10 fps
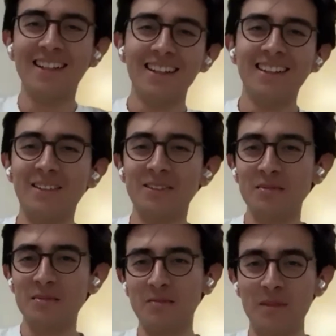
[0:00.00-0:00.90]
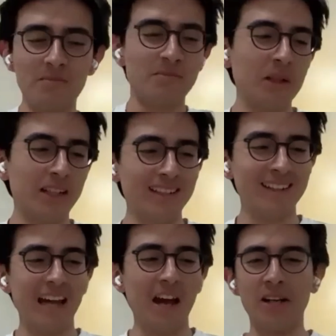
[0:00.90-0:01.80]
yeah. That was a, a
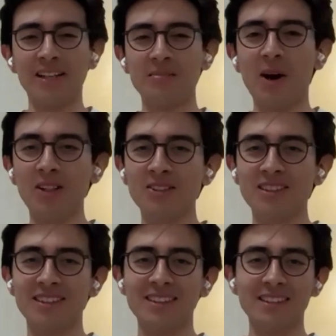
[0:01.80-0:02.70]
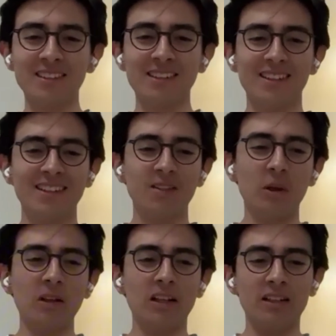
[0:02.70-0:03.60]
pretty chaotic post. Uh,
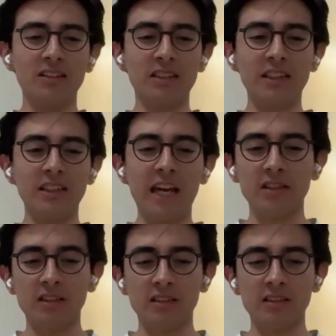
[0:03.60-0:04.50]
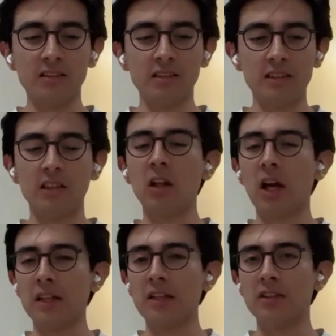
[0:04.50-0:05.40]
well, uh, the case, uh, it
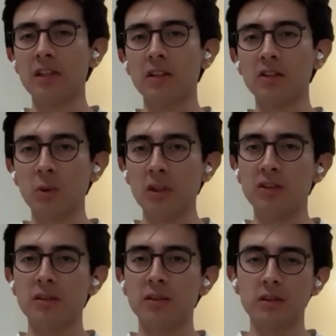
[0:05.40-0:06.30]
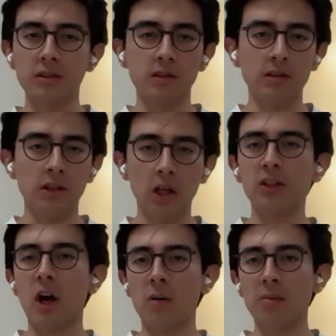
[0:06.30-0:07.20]
declines a Swiss uh,
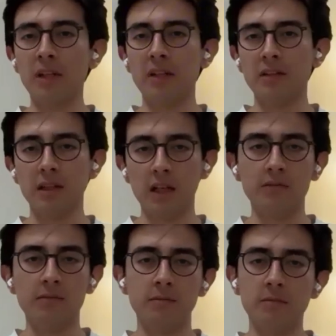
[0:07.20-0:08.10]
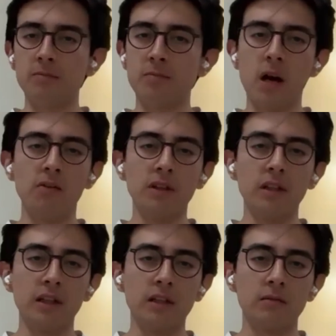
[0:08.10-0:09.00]
health company. They have
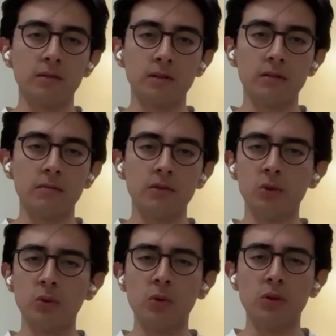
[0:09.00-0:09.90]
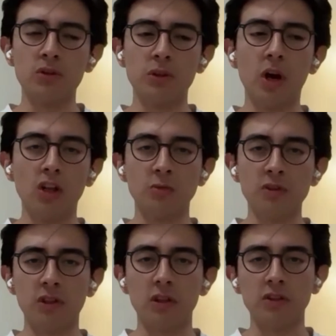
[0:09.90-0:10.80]
probably like uh, two or three
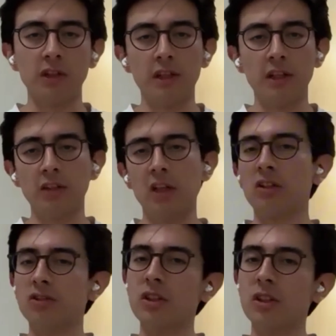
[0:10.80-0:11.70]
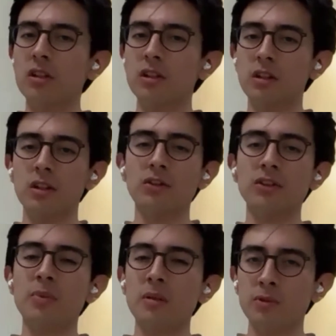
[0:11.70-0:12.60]
hospitals that are considered uh,
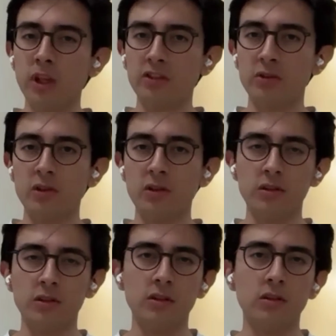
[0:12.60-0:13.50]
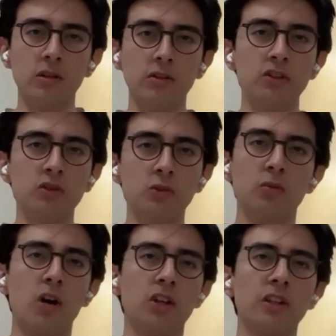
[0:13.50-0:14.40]
on the premium sector uh, on the
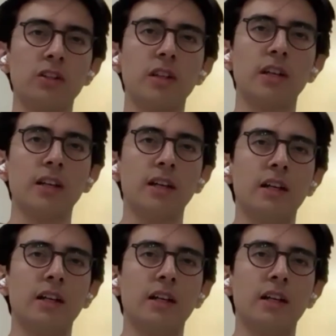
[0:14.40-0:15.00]
Swiss market.